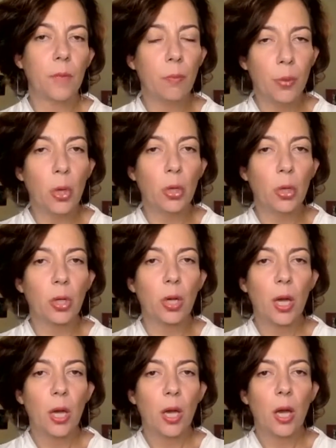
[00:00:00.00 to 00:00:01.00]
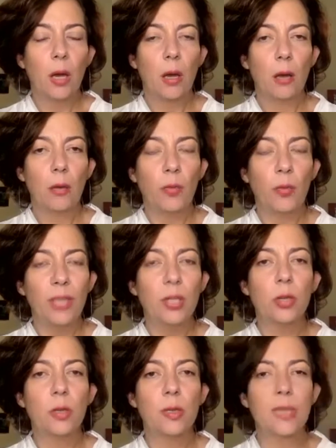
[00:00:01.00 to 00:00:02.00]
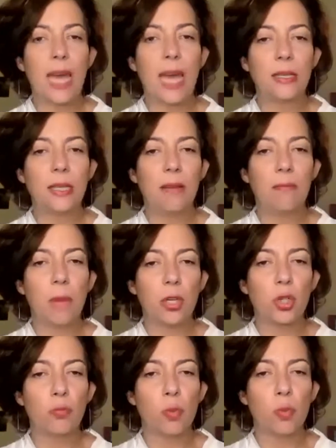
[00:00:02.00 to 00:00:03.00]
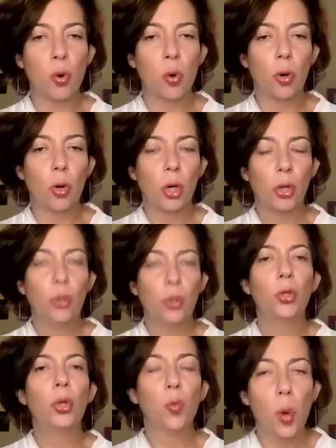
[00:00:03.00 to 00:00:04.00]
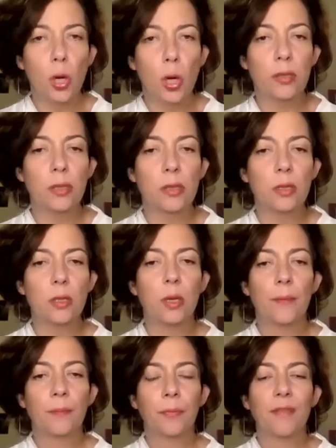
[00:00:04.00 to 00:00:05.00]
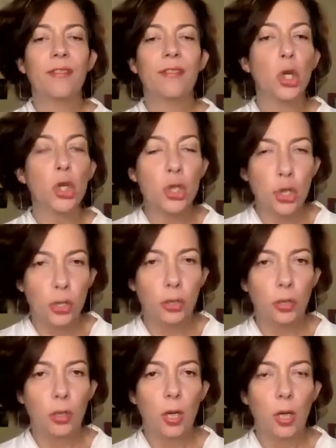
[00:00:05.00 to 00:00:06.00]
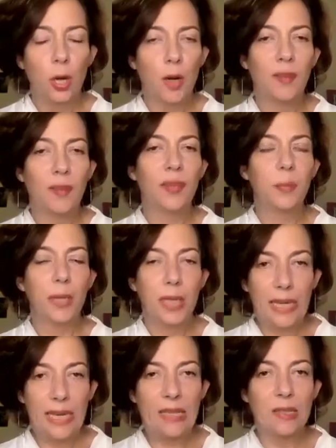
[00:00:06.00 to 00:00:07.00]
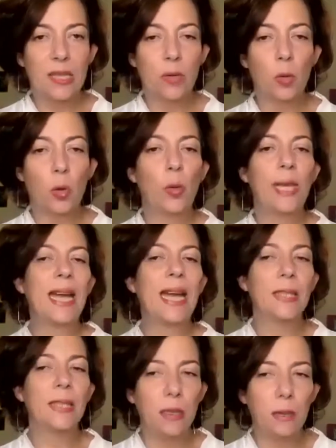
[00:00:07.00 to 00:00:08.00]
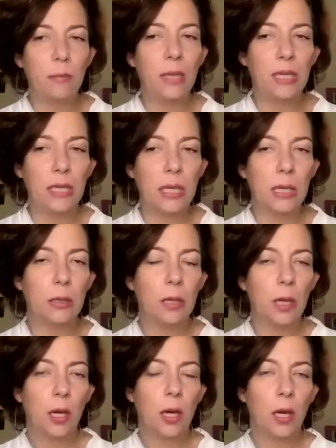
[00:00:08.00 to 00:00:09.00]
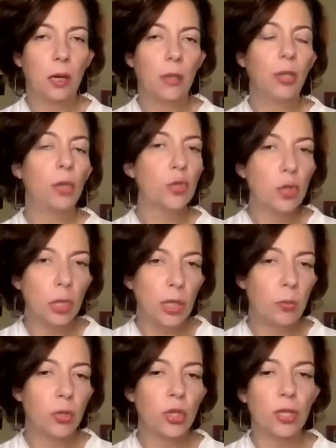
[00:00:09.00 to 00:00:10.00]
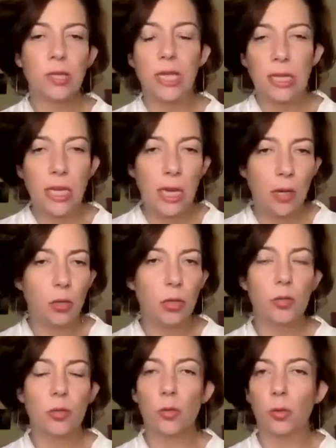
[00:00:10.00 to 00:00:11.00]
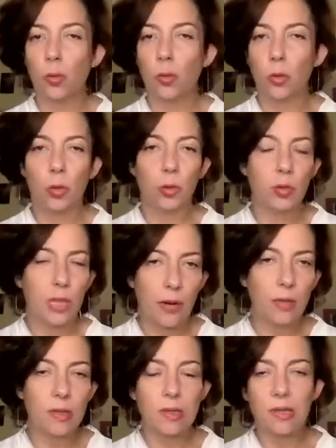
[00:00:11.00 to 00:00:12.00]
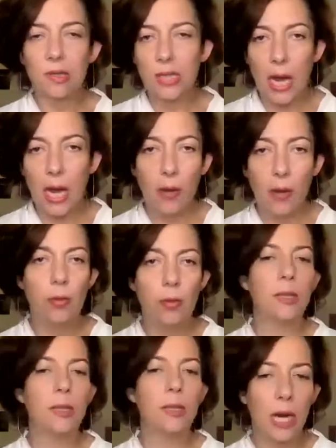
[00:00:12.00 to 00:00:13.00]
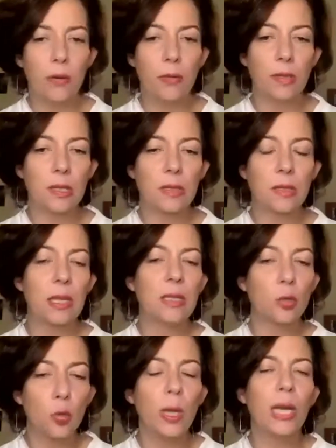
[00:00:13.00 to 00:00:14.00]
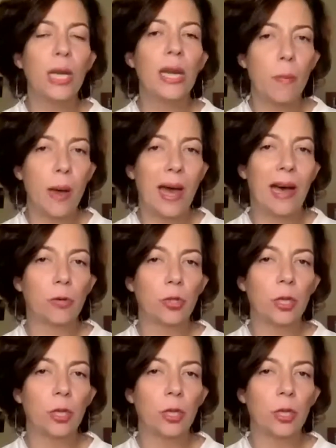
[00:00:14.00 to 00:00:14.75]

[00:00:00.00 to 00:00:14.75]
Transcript: book, readers get a much more nuanced version of the Middle East than what we get in the media usually, which is dictators or terrorists, tyrants and terrorists. It's really about